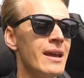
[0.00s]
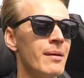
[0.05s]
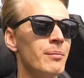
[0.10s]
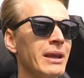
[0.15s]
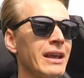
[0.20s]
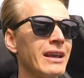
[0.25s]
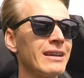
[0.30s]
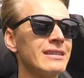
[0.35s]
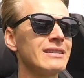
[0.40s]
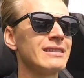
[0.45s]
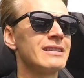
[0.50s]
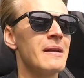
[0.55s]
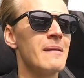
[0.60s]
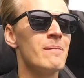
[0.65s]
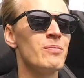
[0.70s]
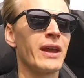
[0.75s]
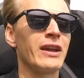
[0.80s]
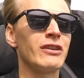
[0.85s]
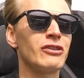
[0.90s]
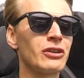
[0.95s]
because
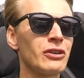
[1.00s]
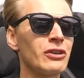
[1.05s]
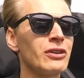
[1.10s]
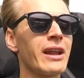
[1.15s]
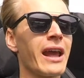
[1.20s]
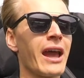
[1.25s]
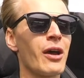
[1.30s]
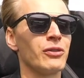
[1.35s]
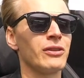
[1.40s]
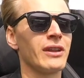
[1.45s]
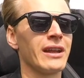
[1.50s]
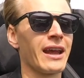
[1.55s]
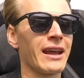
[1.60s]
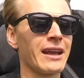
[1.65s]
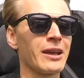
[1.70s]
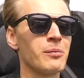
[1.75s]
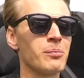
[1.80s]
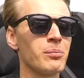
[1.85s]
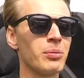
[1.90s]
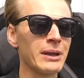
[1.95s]
it turned out that I
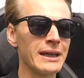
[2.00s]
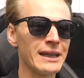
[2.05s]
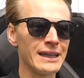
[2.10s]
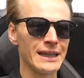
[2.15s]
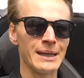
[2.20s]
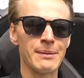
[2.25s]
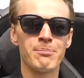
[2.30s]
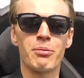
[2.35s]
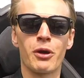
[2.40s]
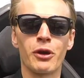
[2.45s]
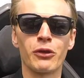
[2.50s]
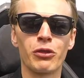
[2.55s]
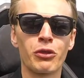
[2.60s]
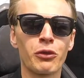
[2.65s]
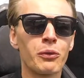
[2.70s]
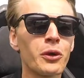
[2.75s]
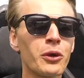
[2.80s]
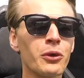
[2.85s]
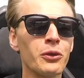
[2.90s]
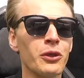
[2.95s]
completely burned
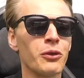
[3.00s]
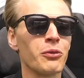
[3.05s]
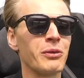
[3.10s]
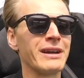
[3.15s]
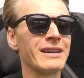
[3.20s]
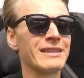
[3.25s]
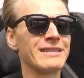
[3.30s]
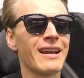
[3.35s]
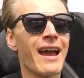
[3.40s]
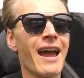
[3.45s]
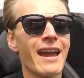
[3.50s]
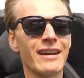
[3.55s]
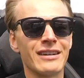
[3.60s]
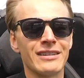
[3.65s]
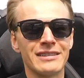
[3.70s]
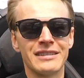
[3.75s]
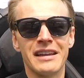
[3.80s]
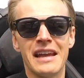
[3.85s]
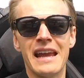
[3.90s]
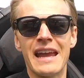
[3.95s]
through the rear
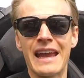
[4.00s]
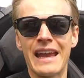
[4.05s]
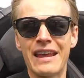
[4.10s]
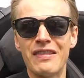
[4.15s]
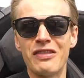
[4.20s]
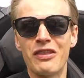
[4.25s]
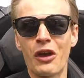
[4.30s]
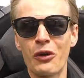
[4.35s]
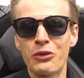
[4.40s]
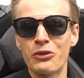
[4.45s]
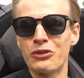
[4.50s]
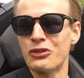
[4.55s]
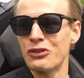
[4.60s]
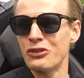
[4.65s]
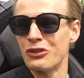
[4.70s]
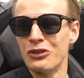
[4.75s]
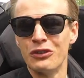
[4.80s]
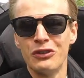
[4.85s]
tires in those